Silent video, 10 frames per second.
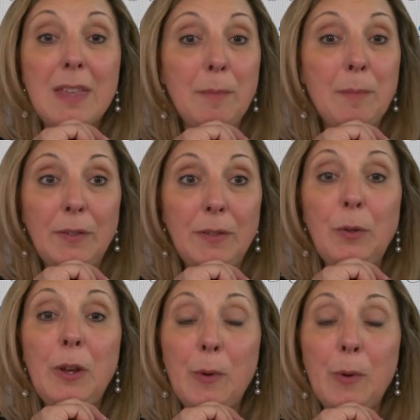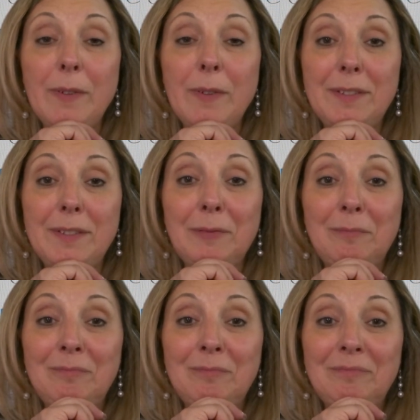in my studio office.
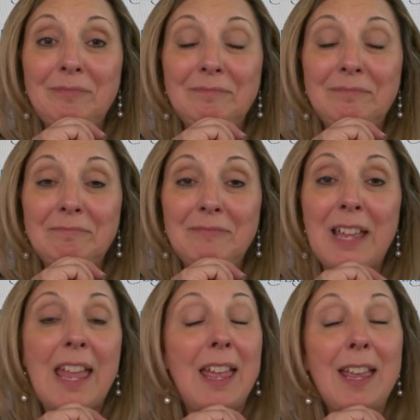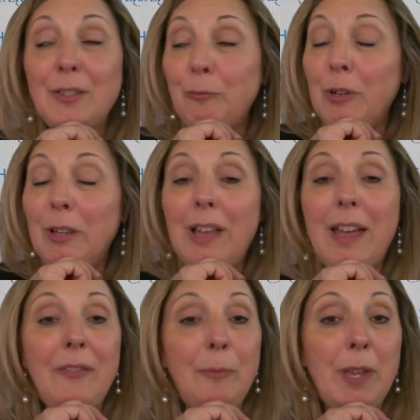It's real
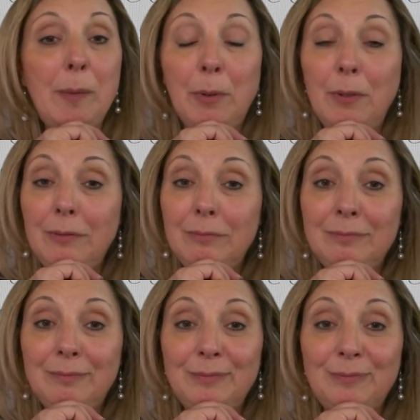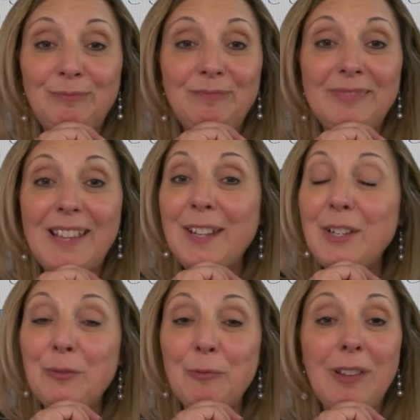life, people. It
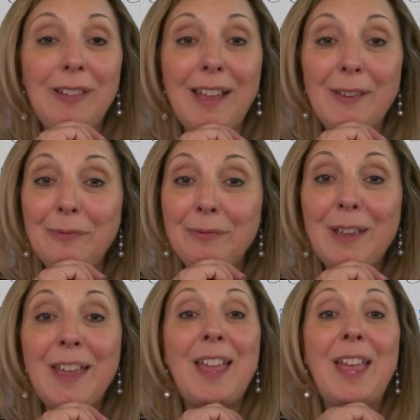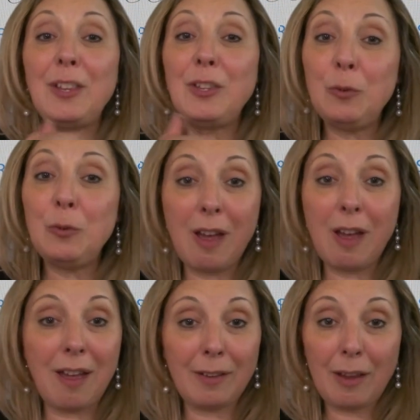is real life. And you
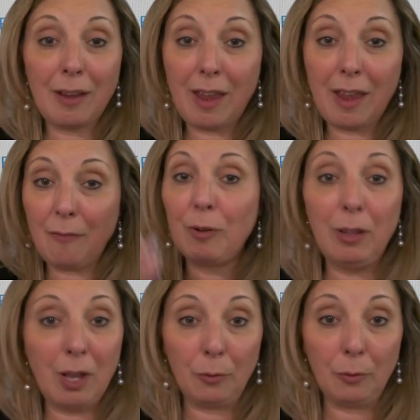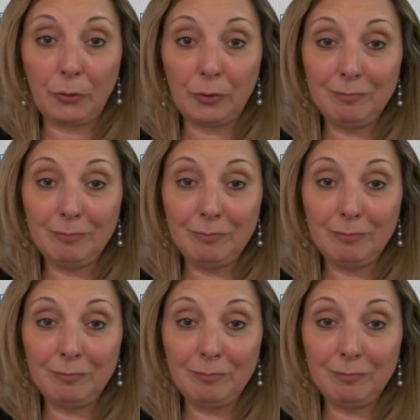got a real host